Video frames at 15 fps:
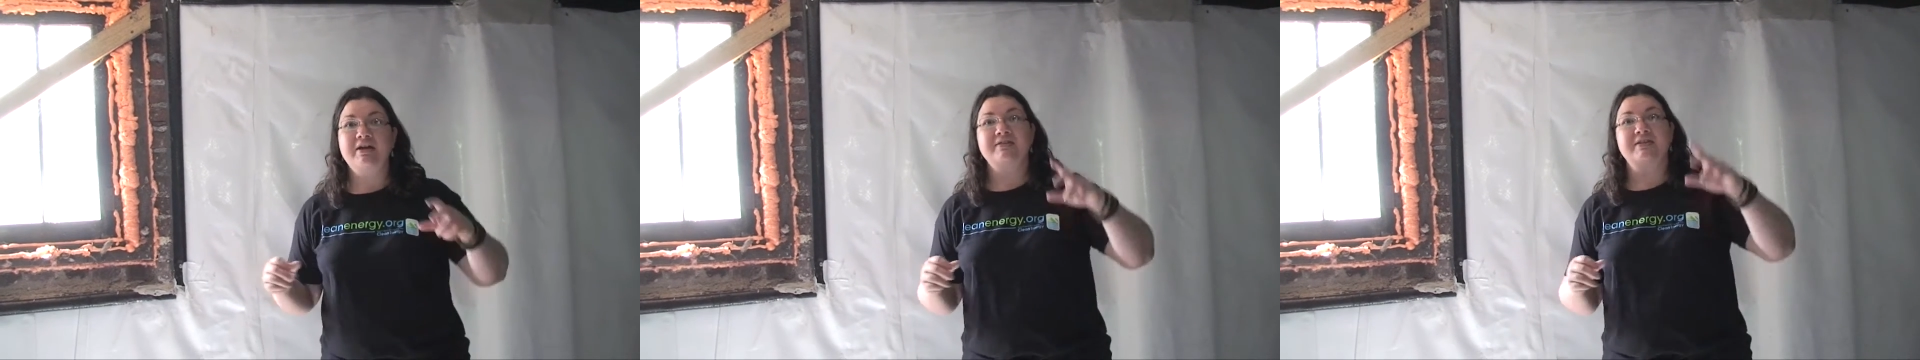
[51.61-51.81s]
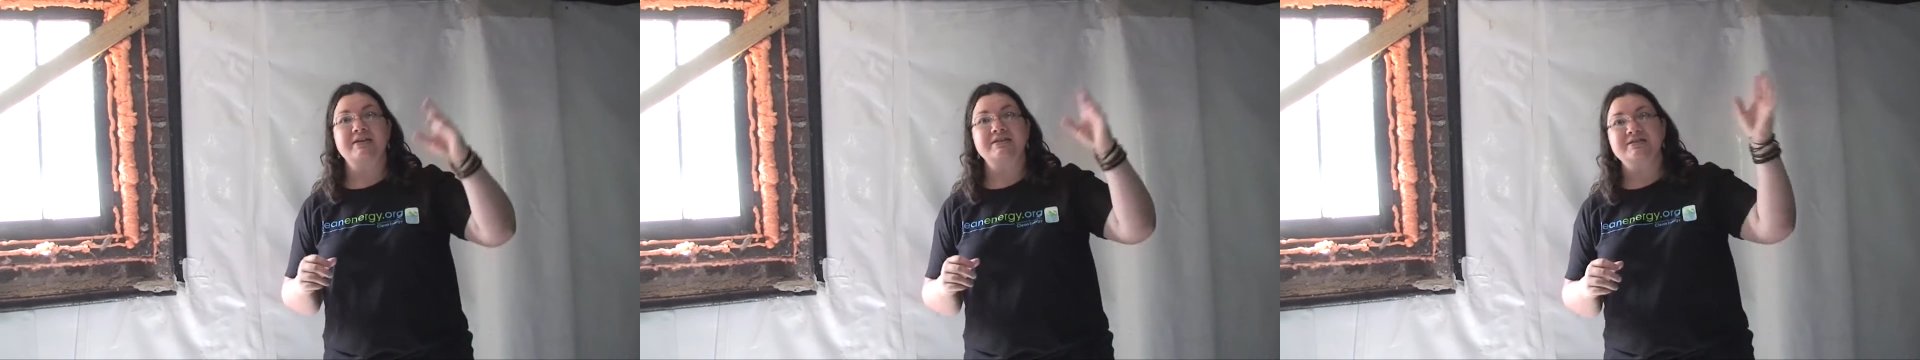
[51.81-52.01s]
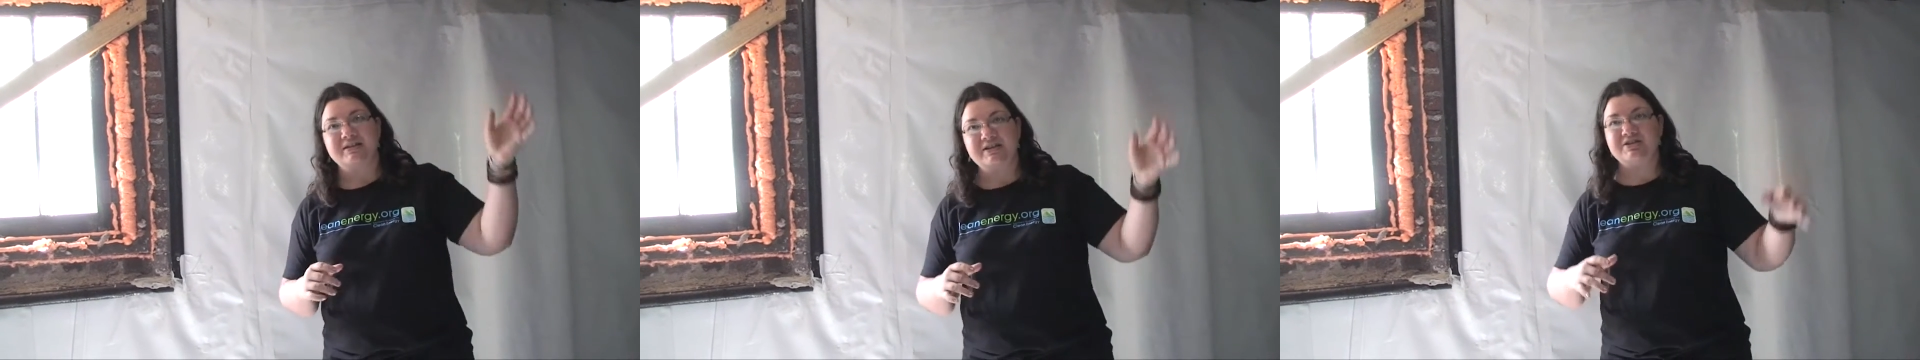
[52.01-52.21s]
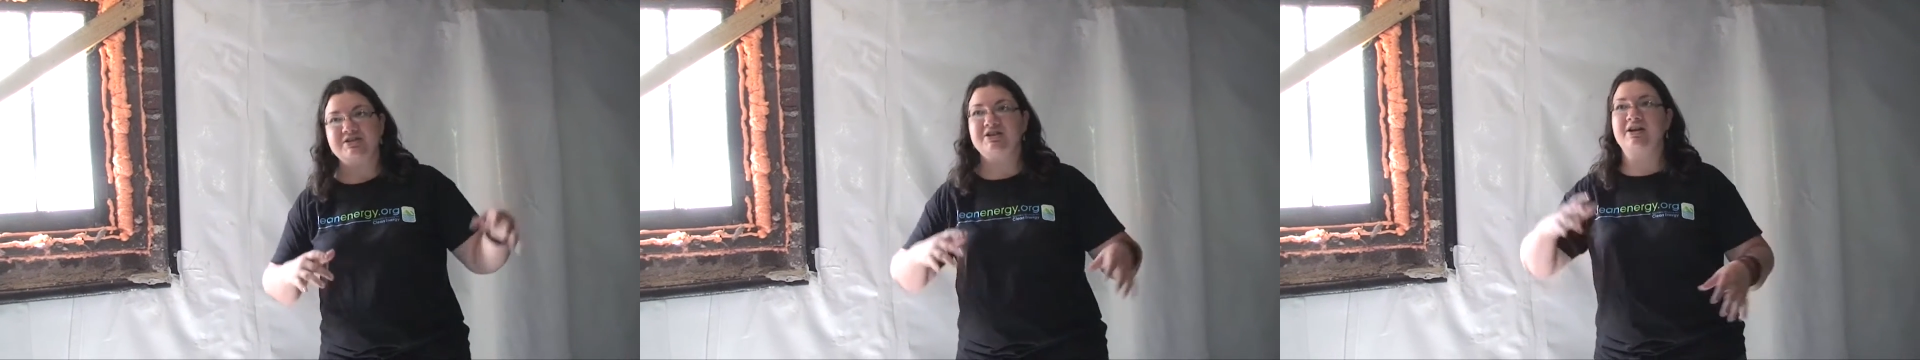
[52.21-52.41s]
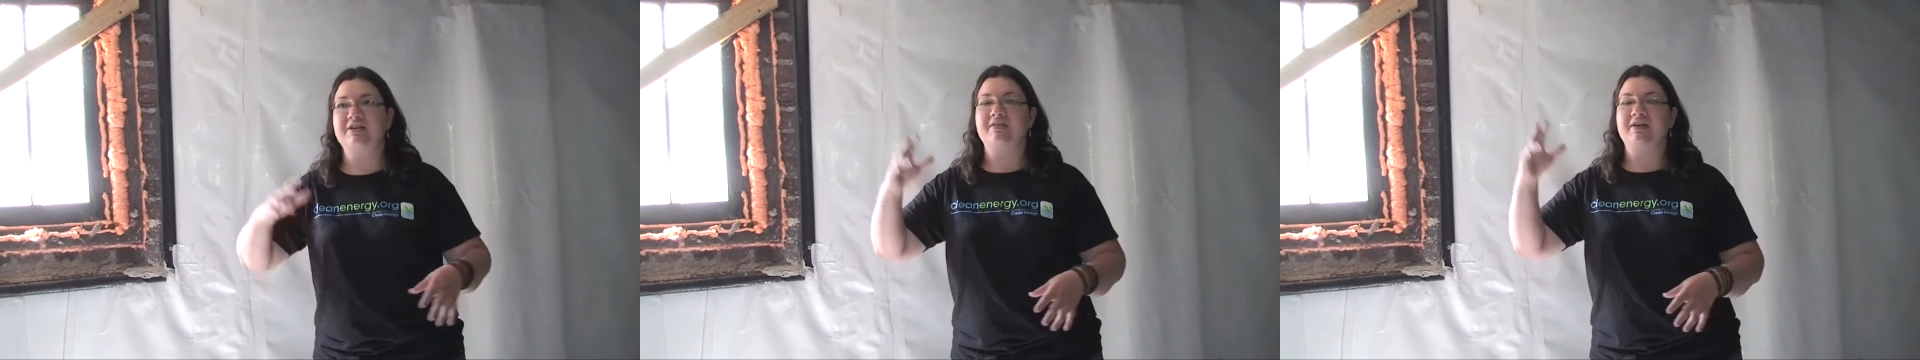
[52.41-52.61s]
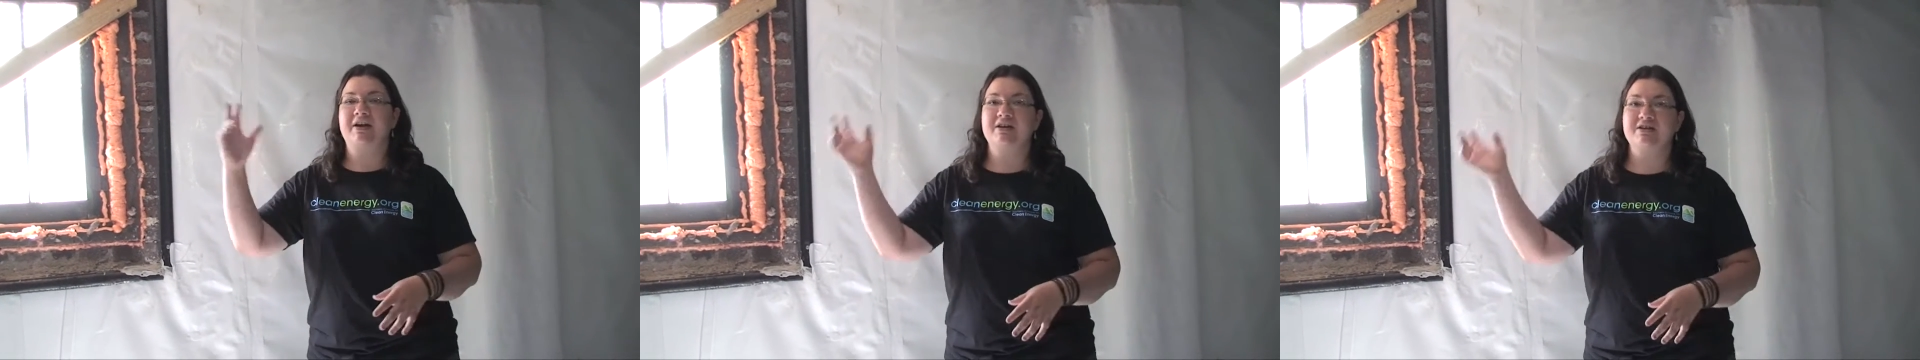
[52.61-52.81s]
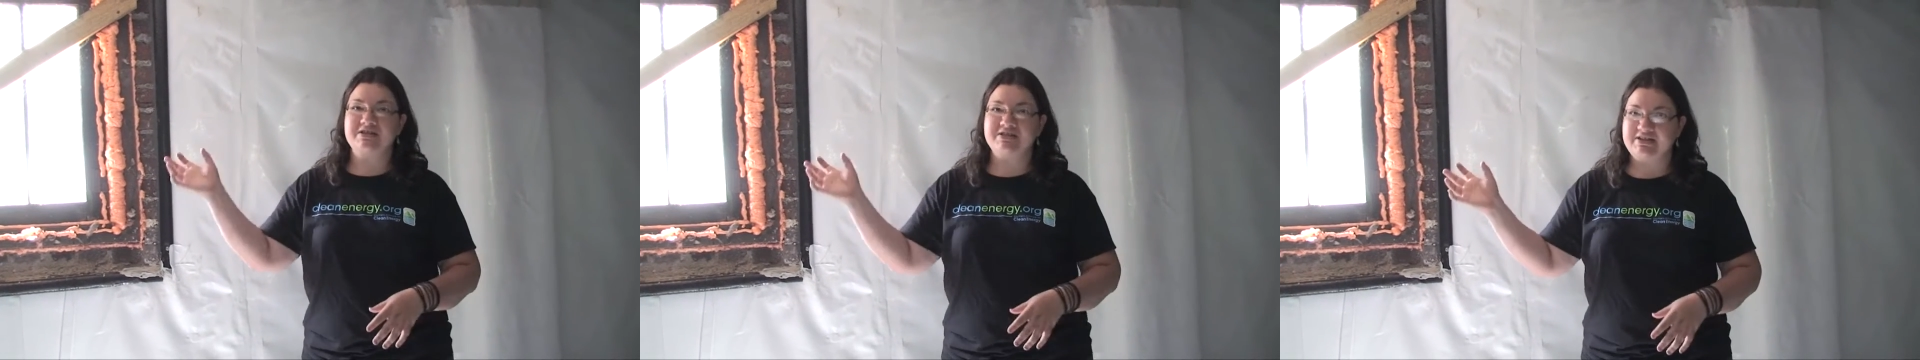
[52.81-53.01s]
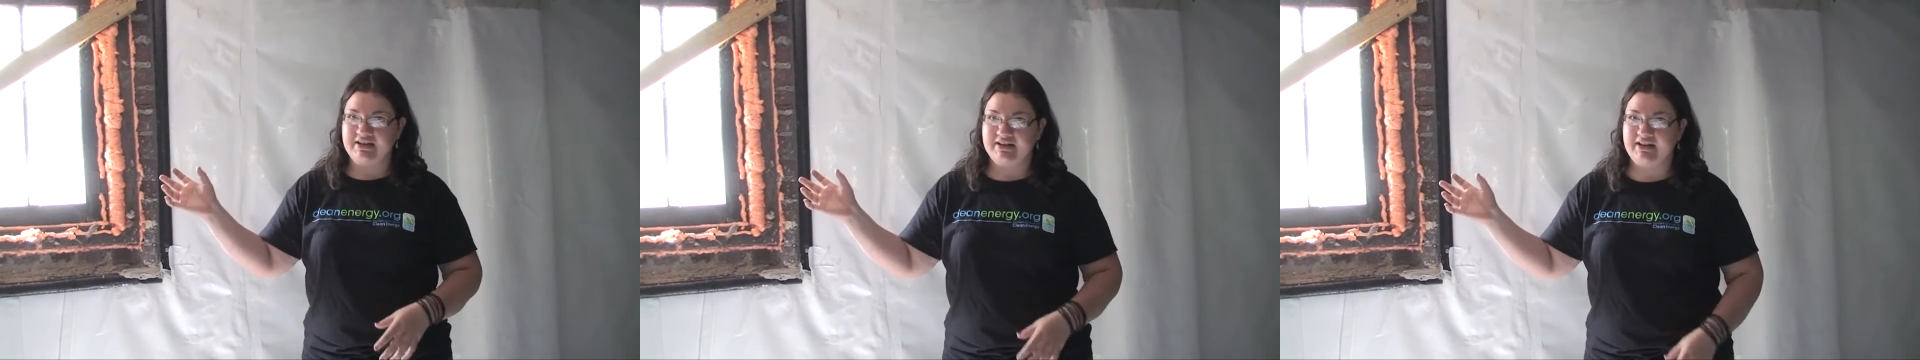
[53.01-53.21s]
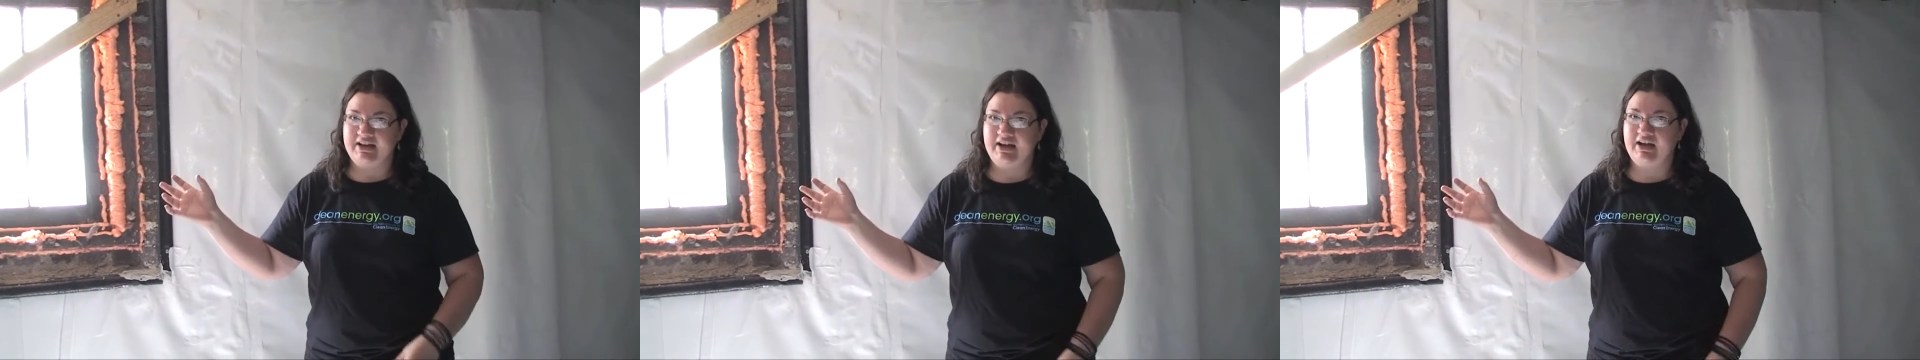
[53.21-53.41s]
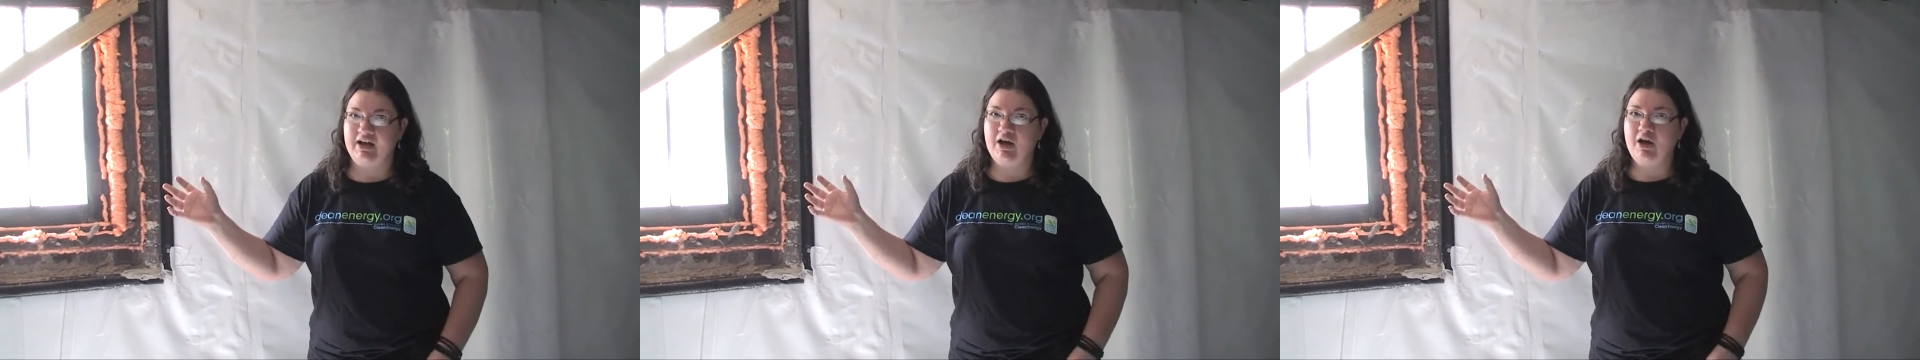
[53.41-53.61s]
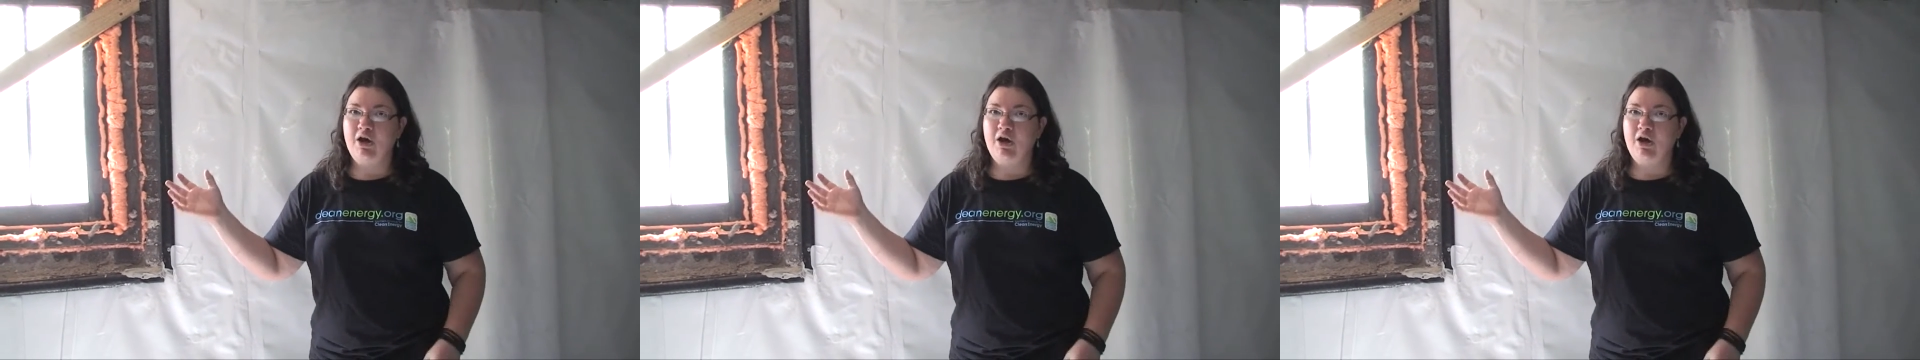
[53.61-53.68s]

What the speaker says: the insulation and the air sealing,